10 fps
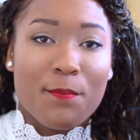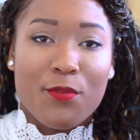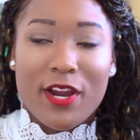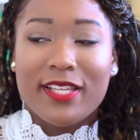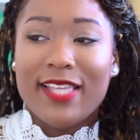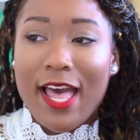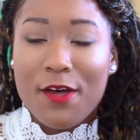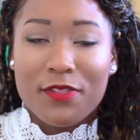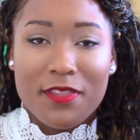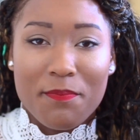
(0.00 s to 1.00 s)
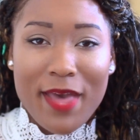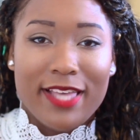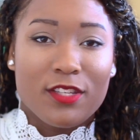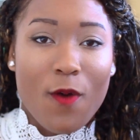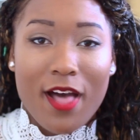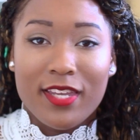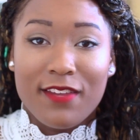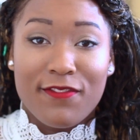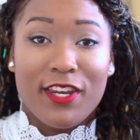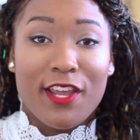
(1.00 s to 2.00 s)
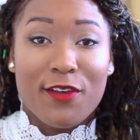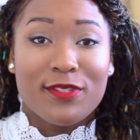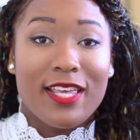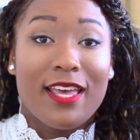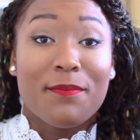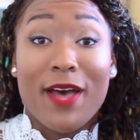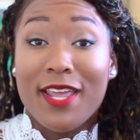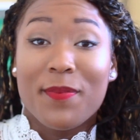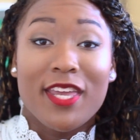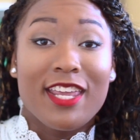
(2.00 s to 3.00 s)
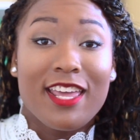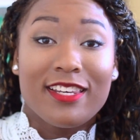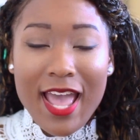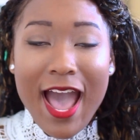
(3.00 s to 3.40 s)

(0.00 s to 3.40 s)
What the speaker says: brings out the best quality videos in my opinion.